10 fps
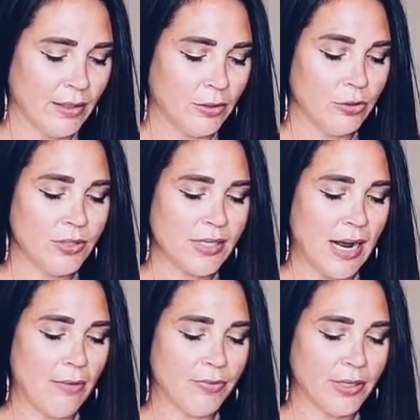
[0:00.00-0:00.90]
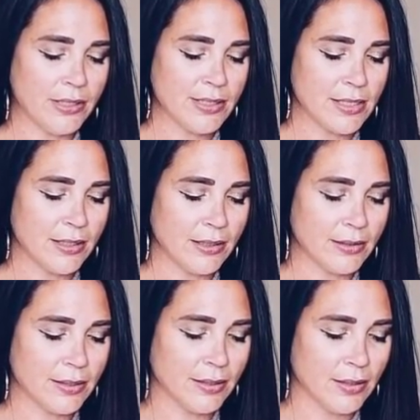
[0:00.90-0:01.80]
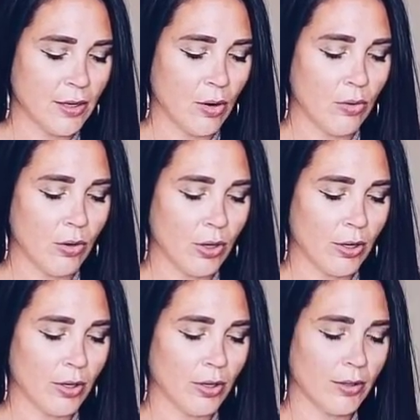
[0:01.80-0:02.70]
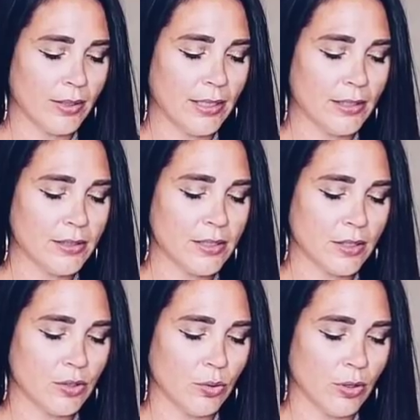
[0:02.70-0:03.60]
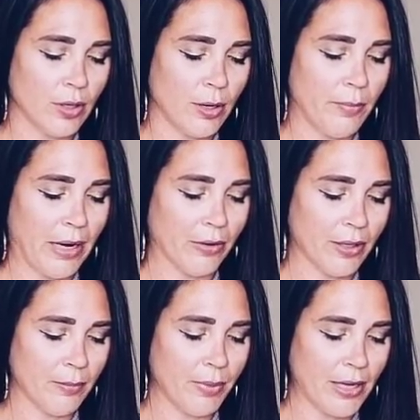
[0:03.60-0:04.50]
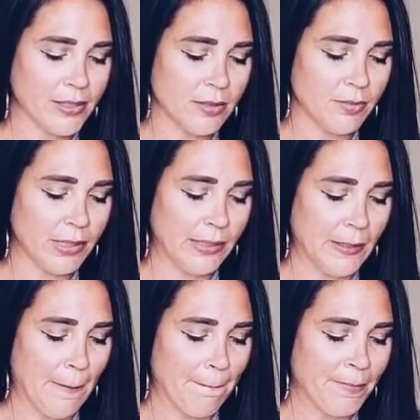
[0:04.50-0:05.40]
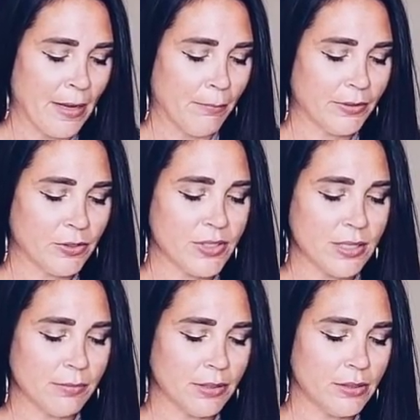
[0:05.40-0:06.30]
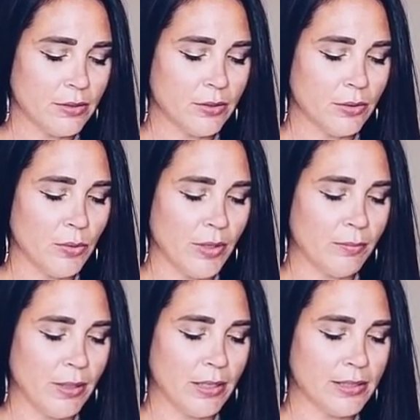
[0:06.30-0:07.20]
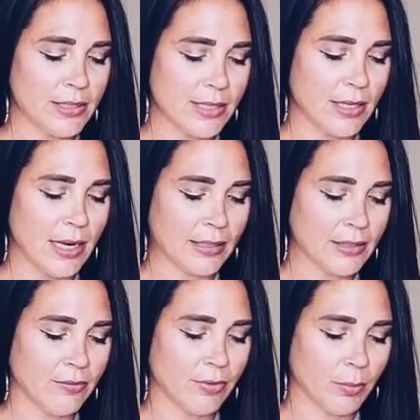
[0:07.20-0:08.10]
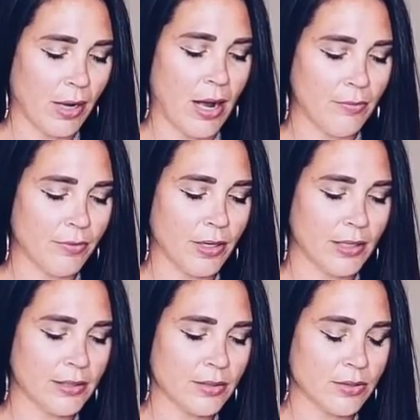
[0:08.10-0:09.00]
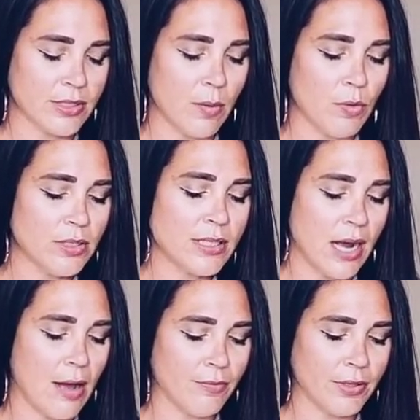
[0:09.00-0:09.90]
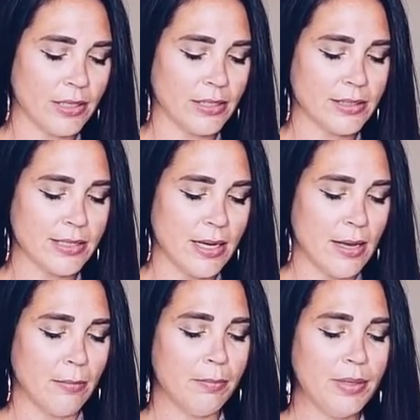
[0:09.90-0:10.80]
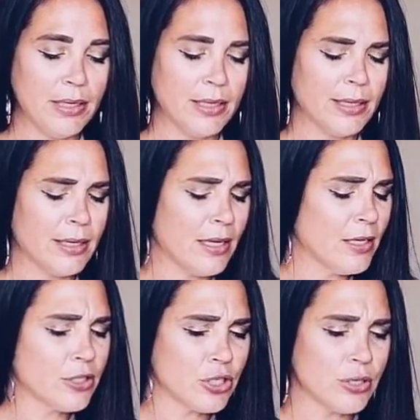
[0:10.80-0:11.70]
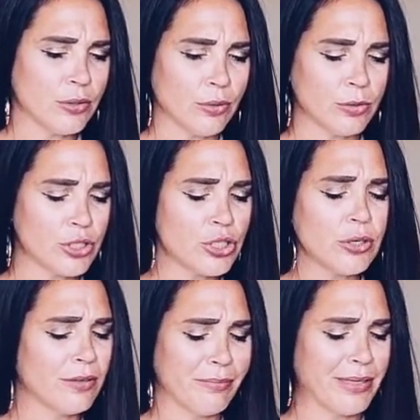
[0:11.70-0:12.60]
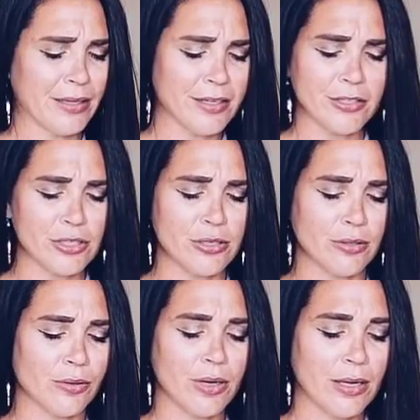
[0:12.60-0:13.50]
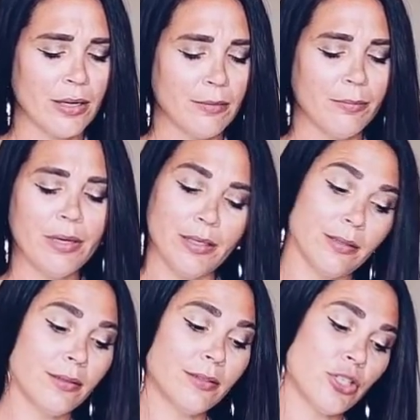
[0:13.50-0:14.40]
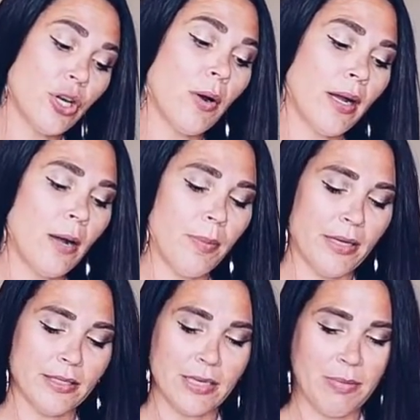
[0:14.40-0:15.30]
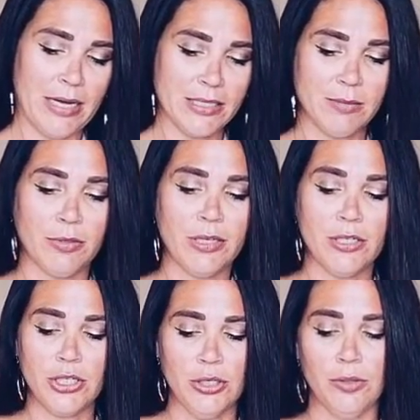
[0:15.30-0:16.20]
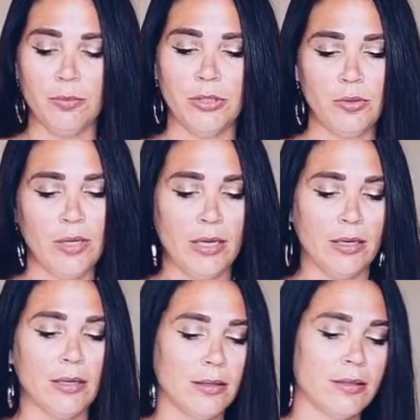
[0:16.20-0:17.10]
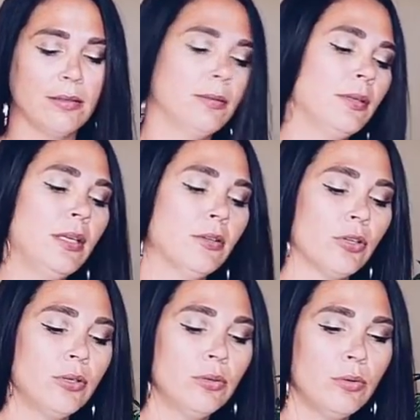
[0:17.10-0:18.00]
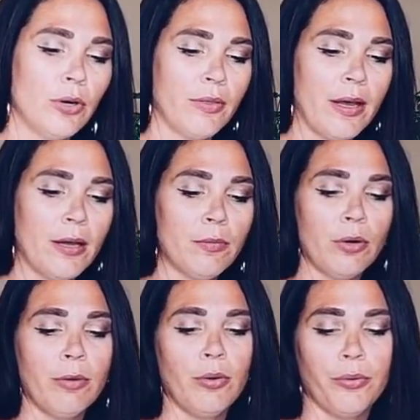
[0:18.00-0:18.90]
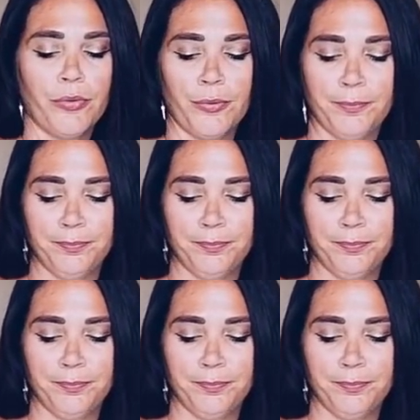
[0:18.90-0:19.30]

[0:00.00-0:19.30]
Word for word: lose confidence in it or get insecure about it, possibly. But there's something to do with being disconnected from confidence or someone's confidence being an issue, which shouldn't be an issue, but it's showing up as a possible issue between either you or them or both.